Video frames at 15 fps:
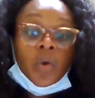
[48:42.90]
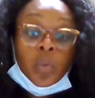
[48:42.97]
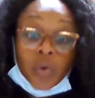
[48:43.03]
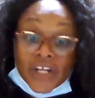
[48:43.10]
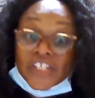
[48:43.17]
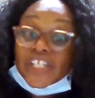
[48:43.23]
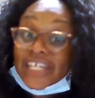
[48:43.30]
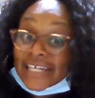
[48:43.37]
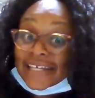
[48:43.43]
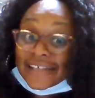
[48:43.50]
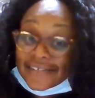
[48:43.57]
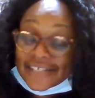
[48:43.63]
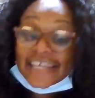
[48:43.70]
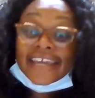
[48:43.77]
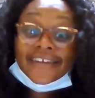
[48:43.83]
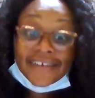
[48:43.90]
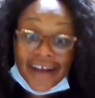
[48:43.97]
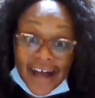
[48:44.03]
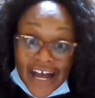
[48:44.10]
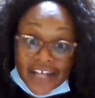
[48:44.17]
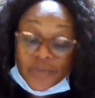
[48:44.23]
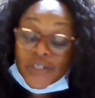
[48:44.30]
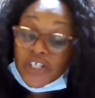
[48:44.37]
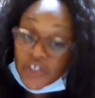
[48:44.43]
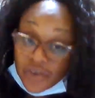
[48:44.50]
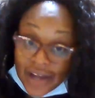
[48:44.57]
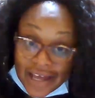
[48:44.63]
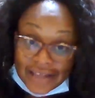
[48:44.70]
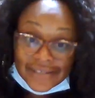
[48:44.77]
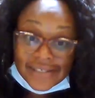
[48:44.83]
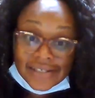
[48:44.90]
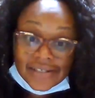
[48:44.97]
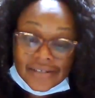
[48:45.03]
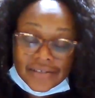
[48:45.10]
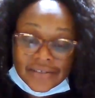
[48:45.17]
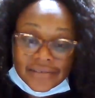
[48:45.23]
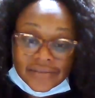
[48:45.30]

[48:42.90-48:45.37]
which is in God we trust.